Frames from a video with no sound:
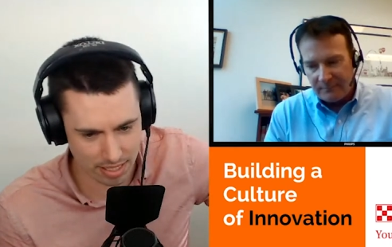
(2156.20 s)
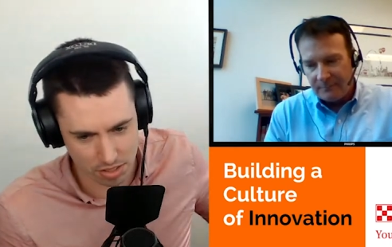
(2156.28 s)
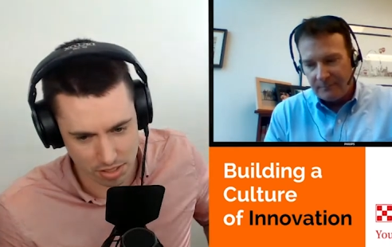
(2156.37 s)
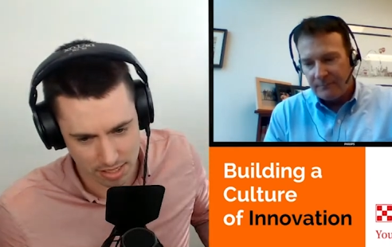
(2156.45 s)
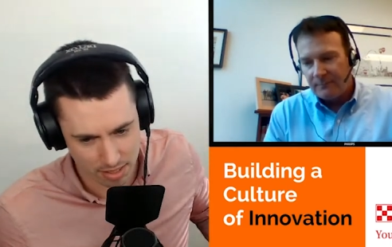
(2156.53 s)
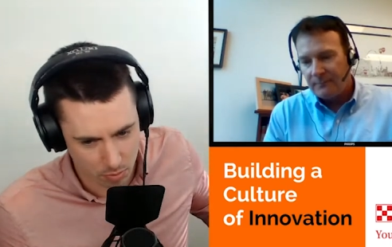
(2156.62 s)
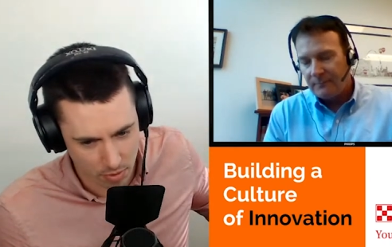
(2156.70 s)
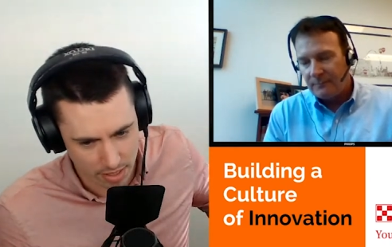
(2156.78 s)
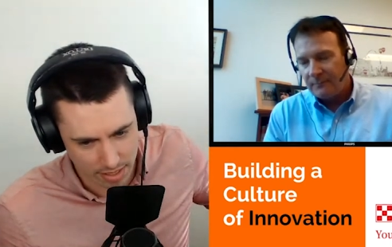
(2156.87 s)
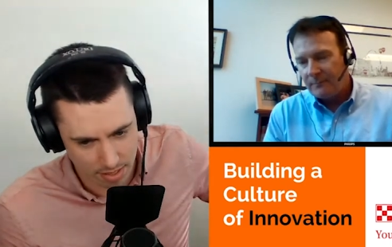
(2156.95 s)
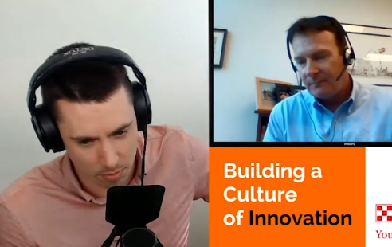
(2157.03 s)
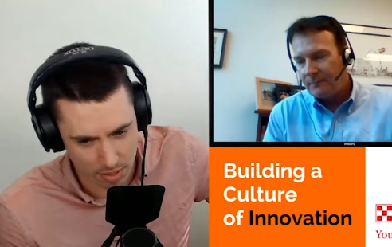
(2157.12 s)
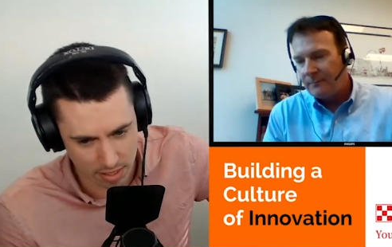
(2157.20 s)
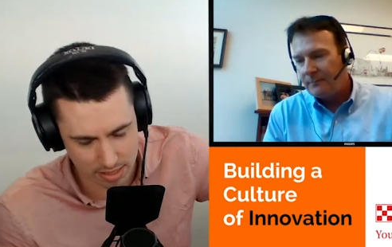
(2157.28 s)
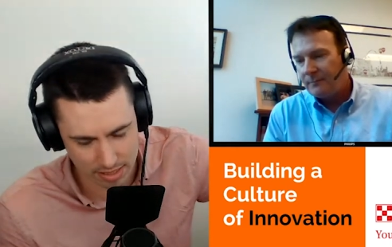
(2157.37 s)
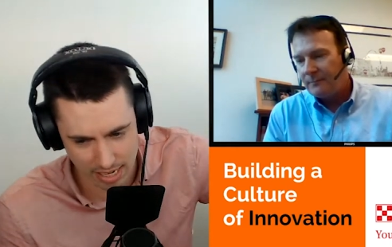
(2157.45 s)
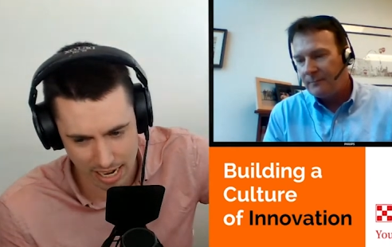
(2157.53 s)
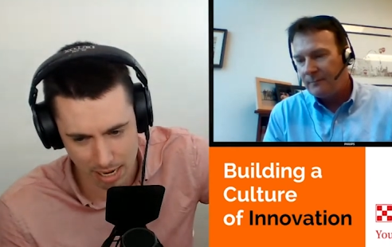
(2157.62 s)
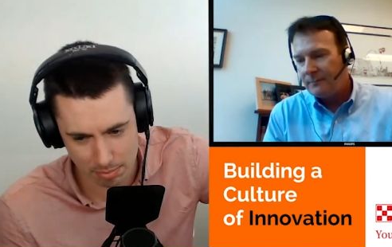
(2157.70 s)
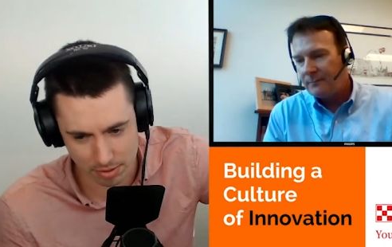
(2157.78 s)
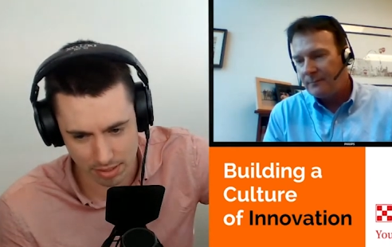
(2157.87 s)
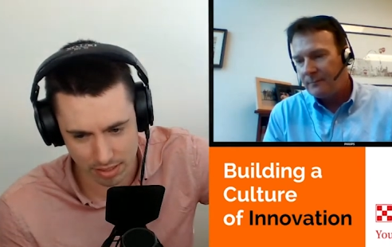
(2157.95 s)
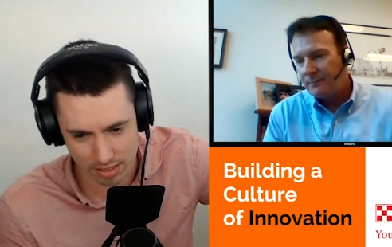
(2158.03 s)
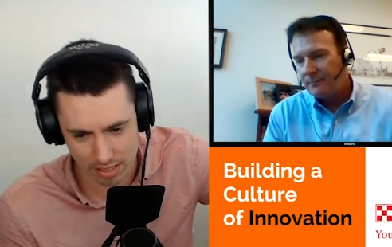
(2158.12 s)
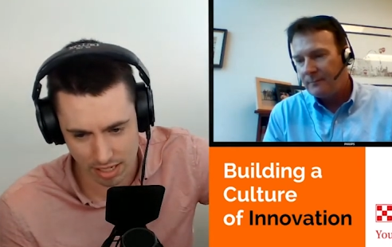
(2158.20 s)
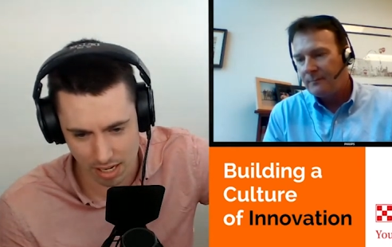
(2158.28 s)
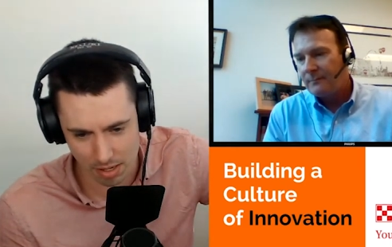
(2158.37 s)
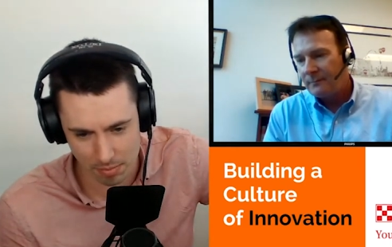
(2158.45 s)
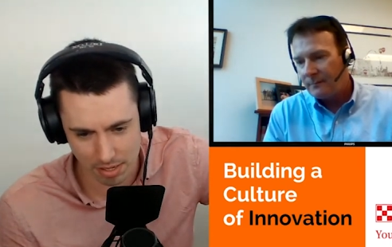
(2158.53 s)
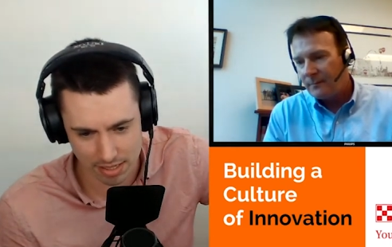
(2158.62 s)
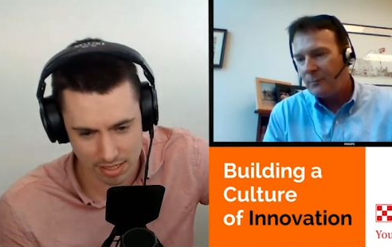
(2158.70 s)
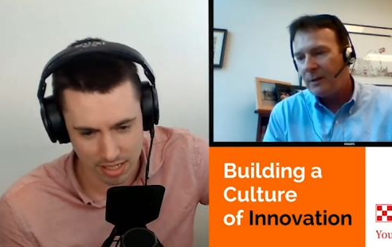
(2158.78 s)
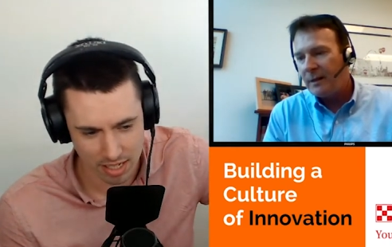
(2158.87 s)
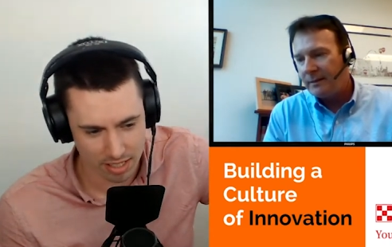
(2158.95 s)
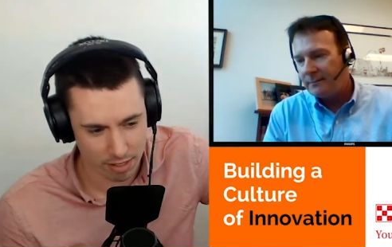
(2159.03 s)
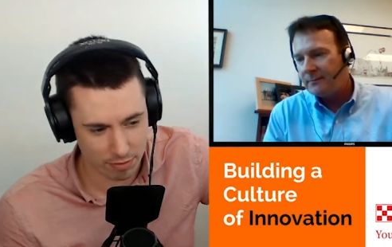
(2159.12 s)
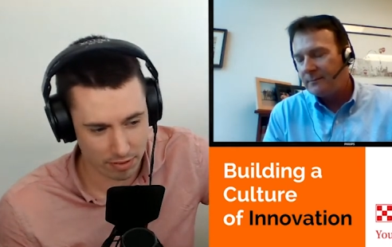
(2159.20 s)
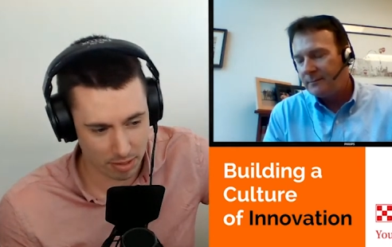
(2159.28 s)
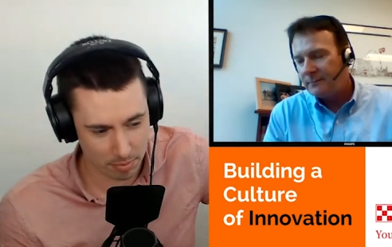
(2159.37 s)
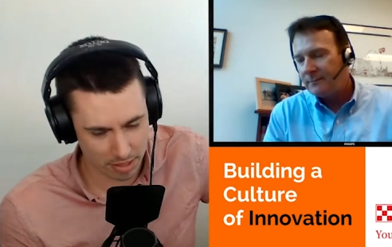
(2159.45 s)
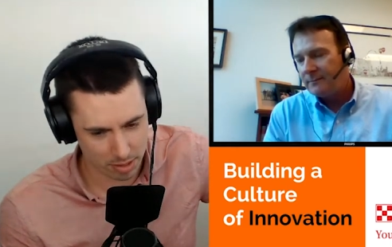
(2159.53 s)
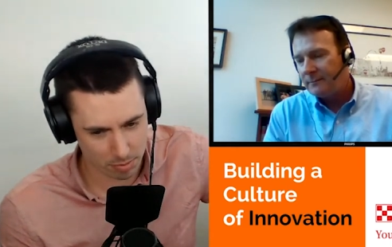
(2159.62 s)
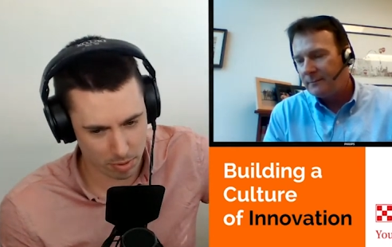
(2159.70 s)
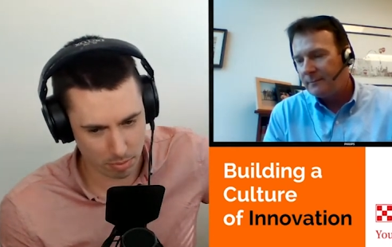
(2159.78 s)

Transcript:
Speaker 1: and as you said, when when it's going to happen. Um, right. And I think the biggest